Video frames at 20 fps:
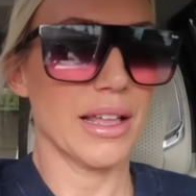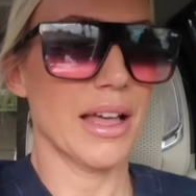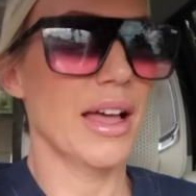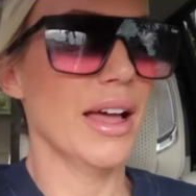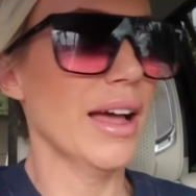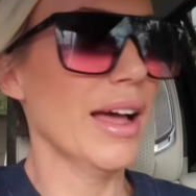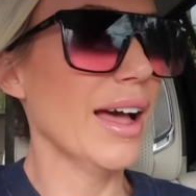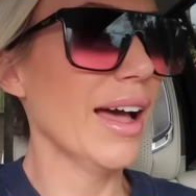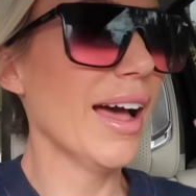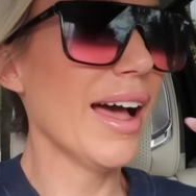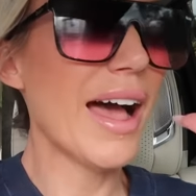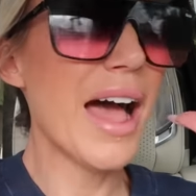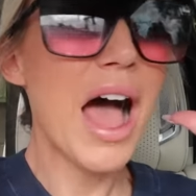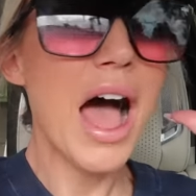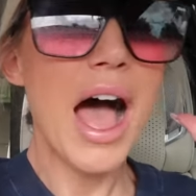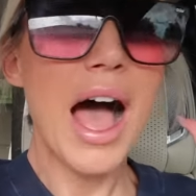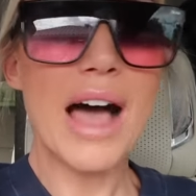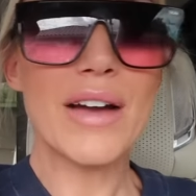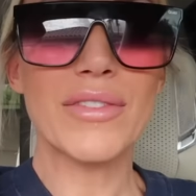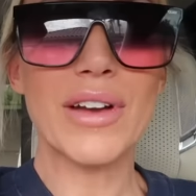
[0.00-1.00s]

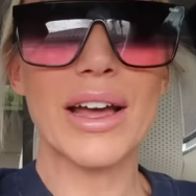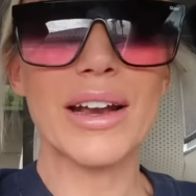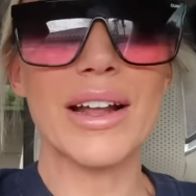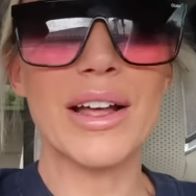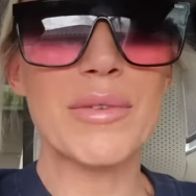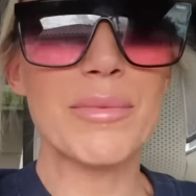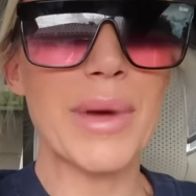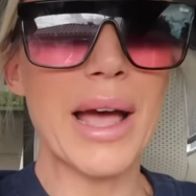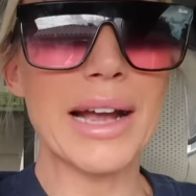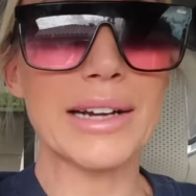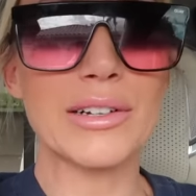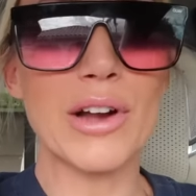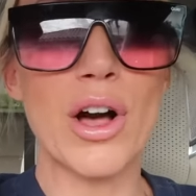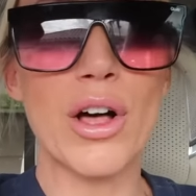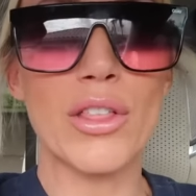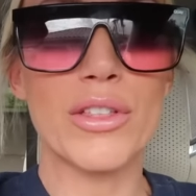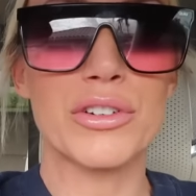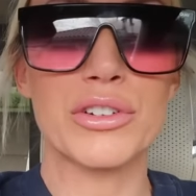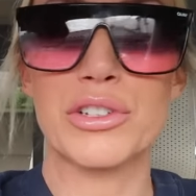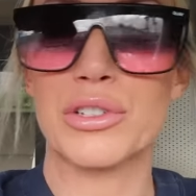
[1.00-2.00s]
I've got to unpack
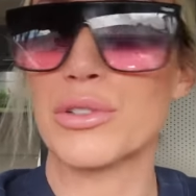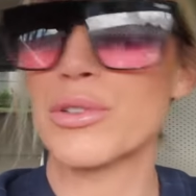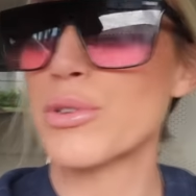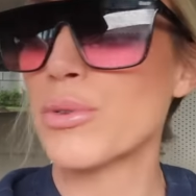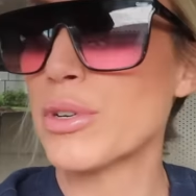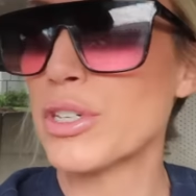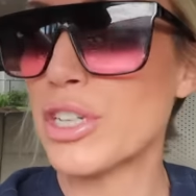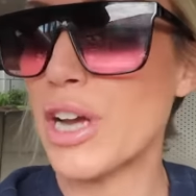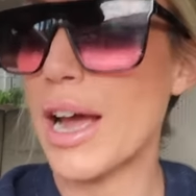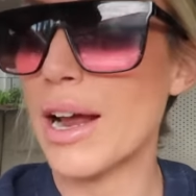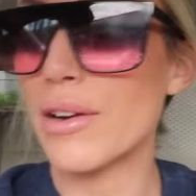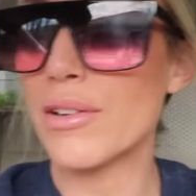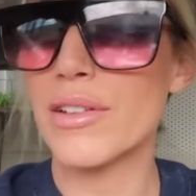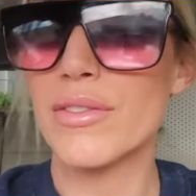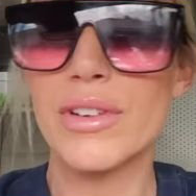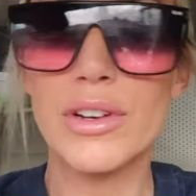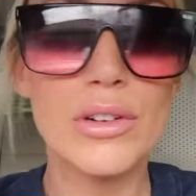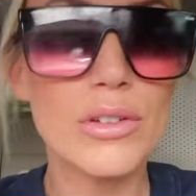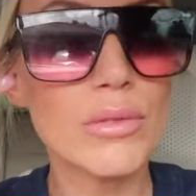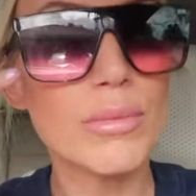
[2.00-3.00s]
all their school, which I don't
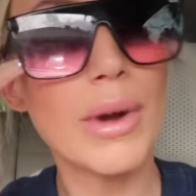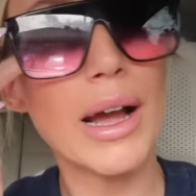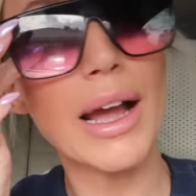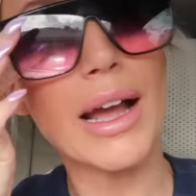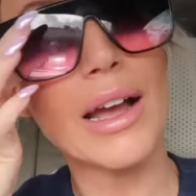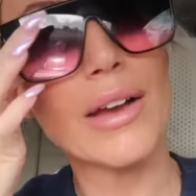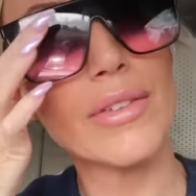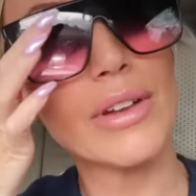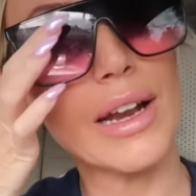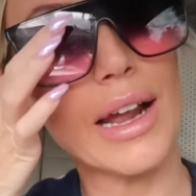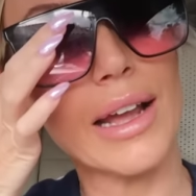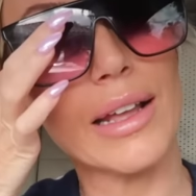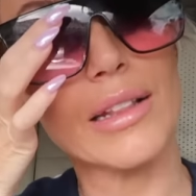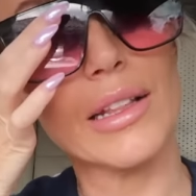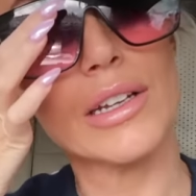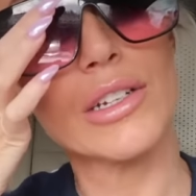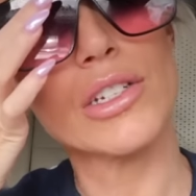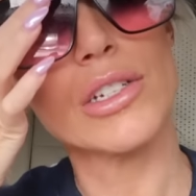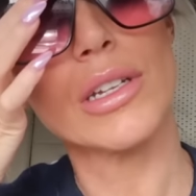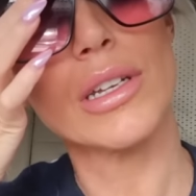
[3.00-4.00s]
even, oh my, I have an
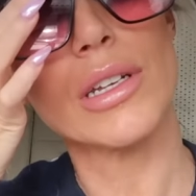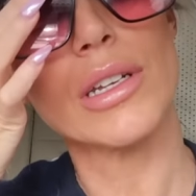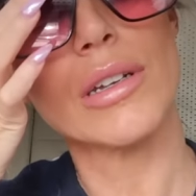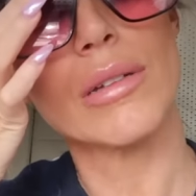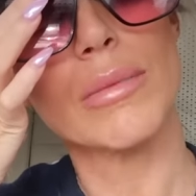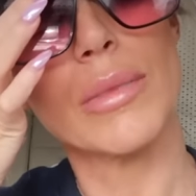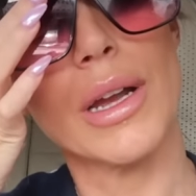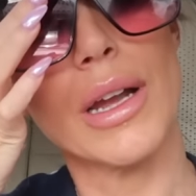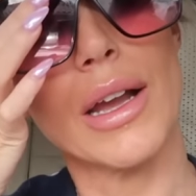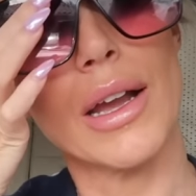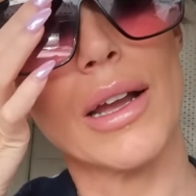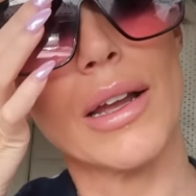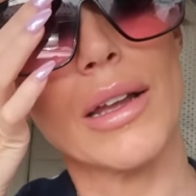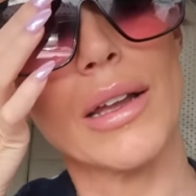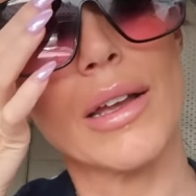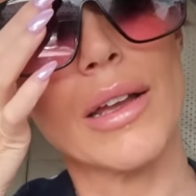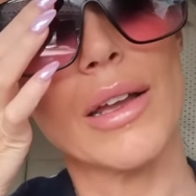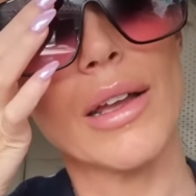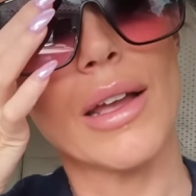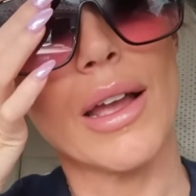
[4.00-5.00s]
eyelash sticking in my
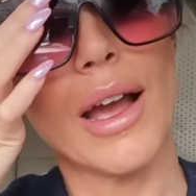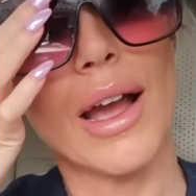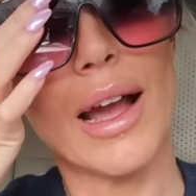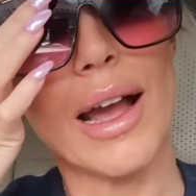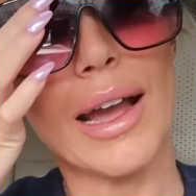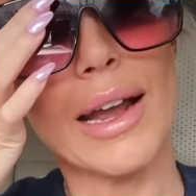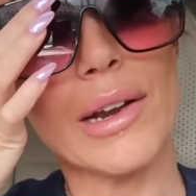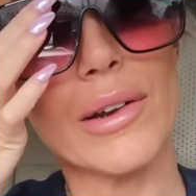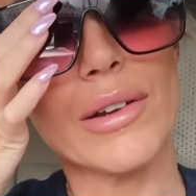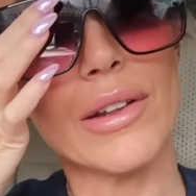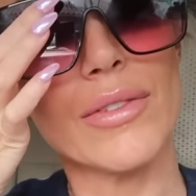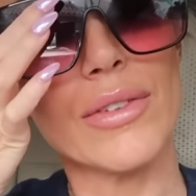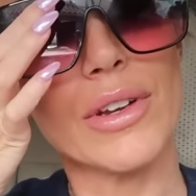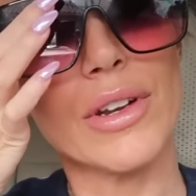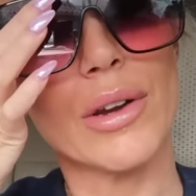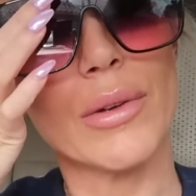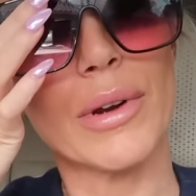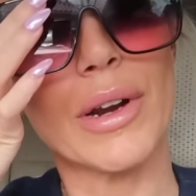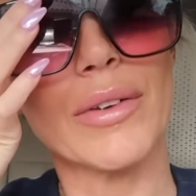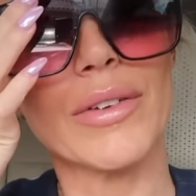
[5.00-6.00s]
eye. I don't even
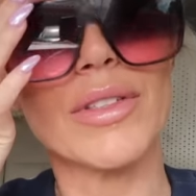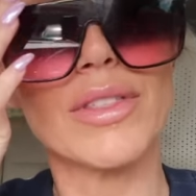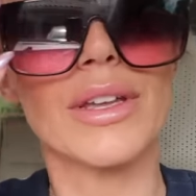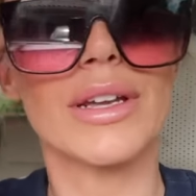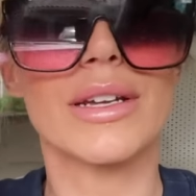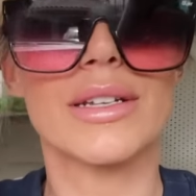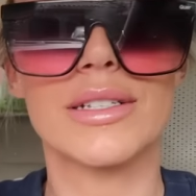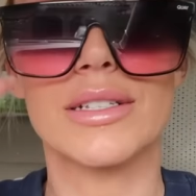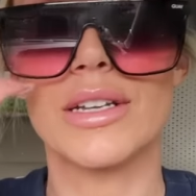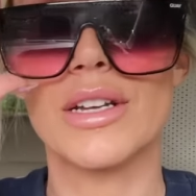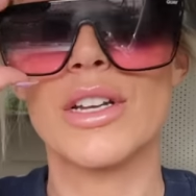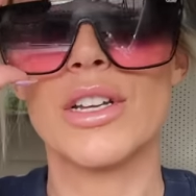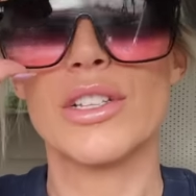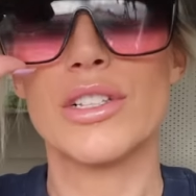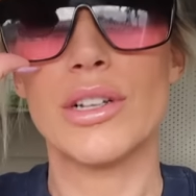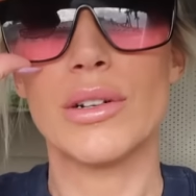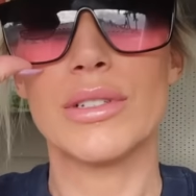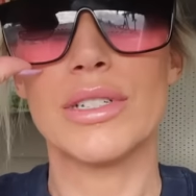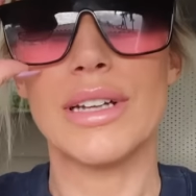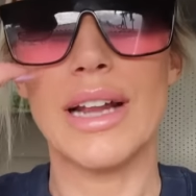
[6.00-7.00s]
know where everything is.
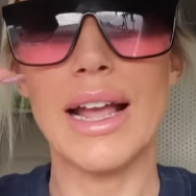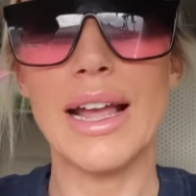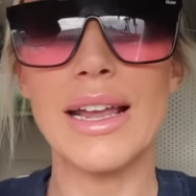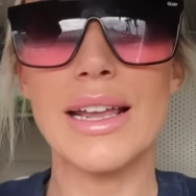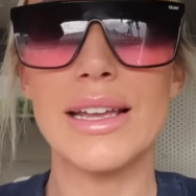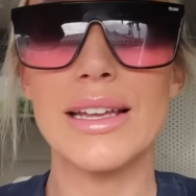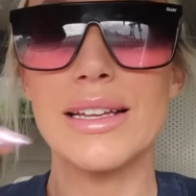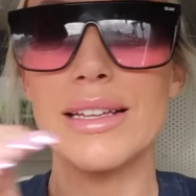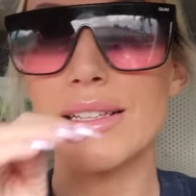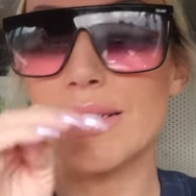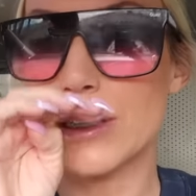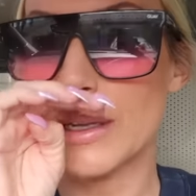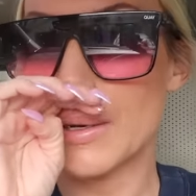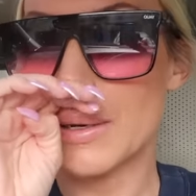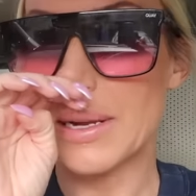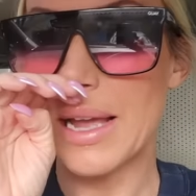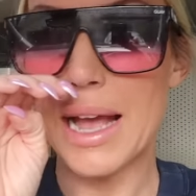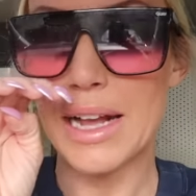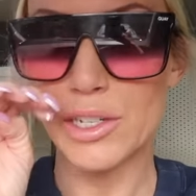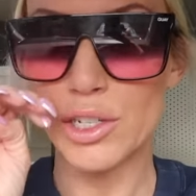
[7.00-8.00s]
So today is
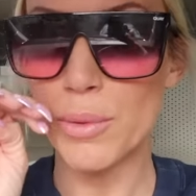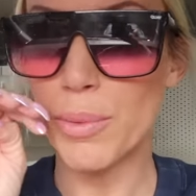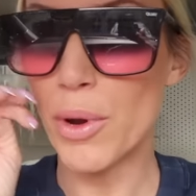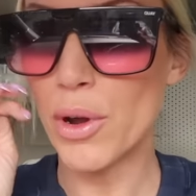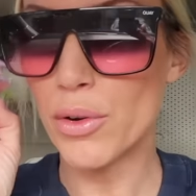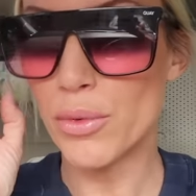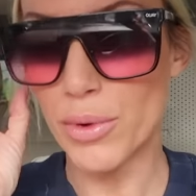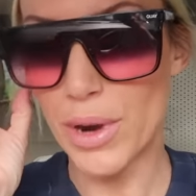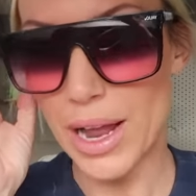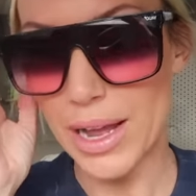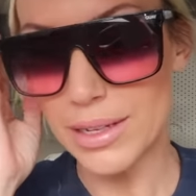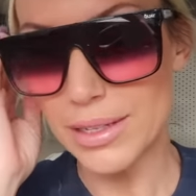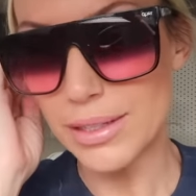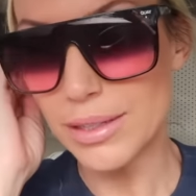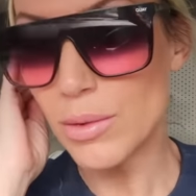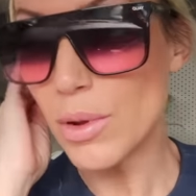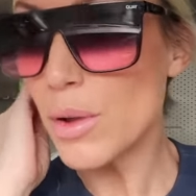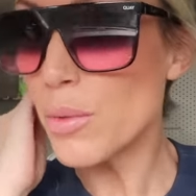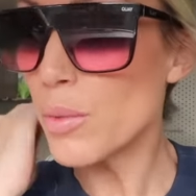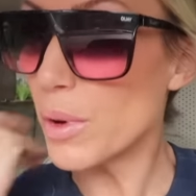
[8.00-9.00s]
catch up on rest.
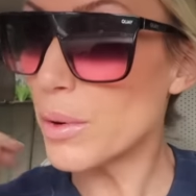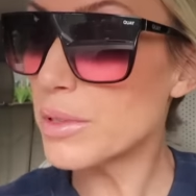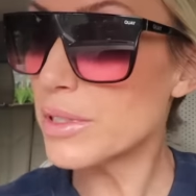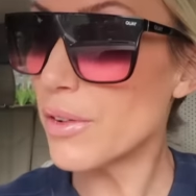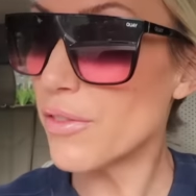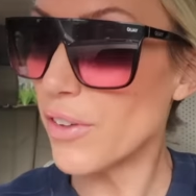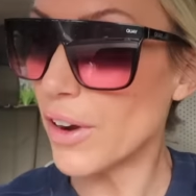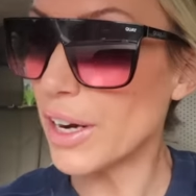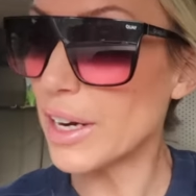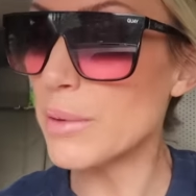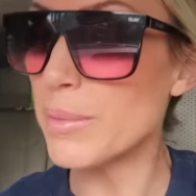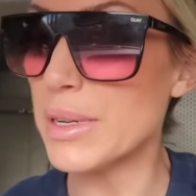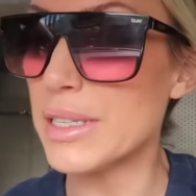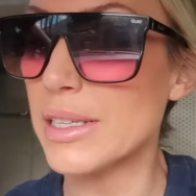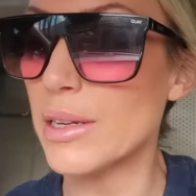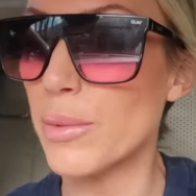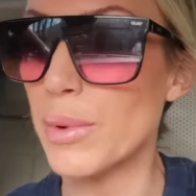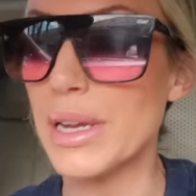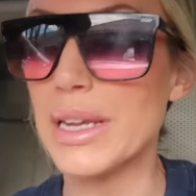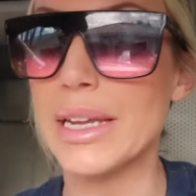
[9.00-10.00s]
It was a very
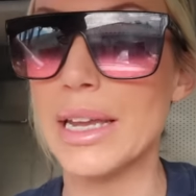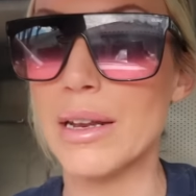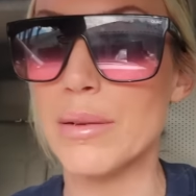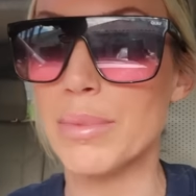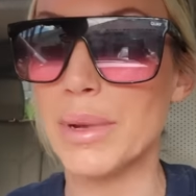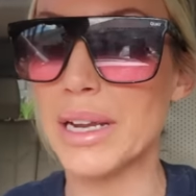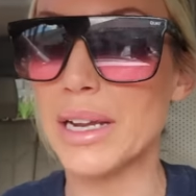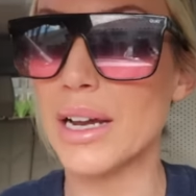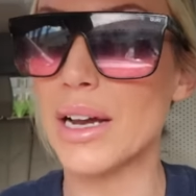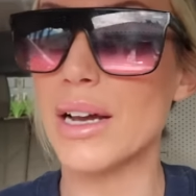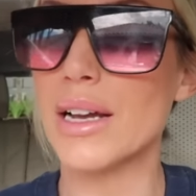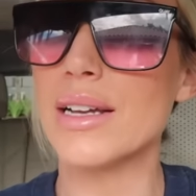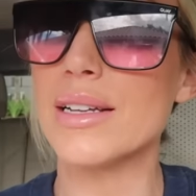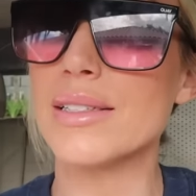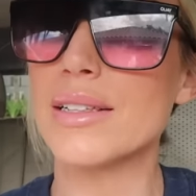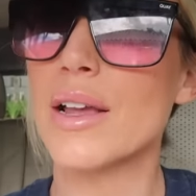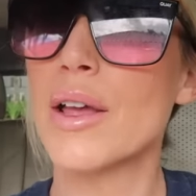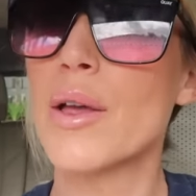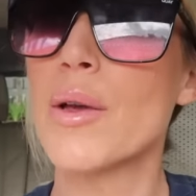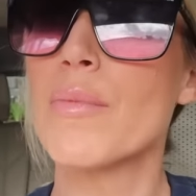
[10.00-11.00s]
busy weekend because